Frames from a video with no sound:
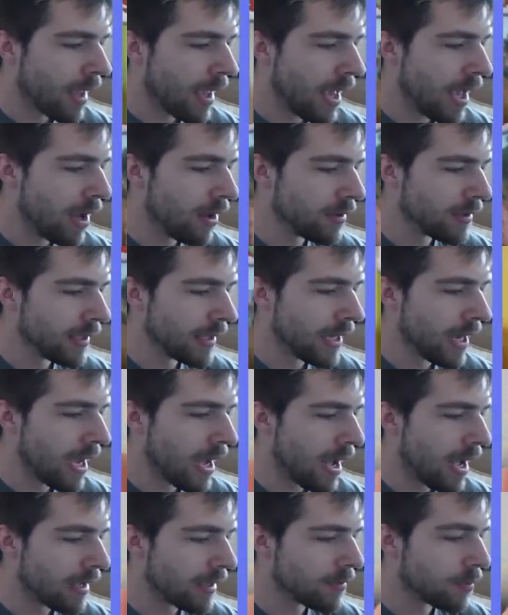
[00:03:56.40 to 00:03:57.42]

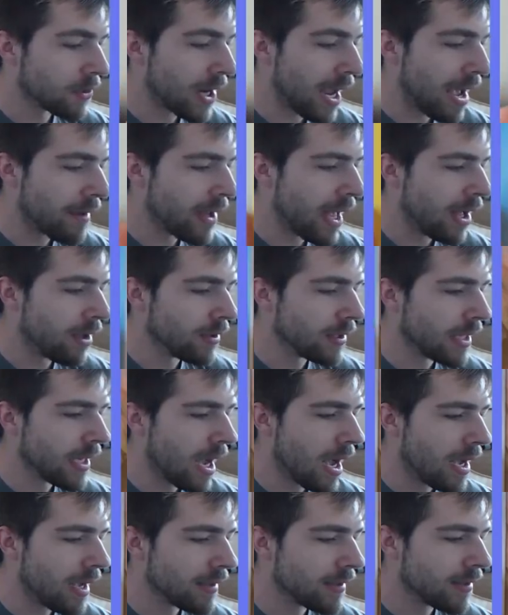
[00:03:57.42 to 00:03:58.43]
Eldegoss, which I have an
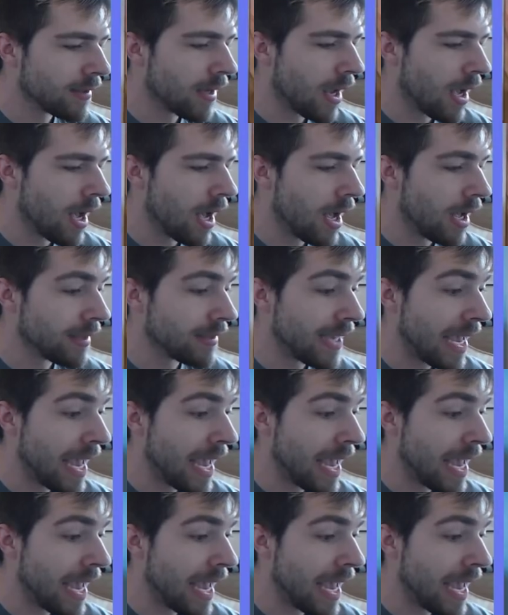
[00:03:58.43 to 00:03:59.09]
Eldegoss uh,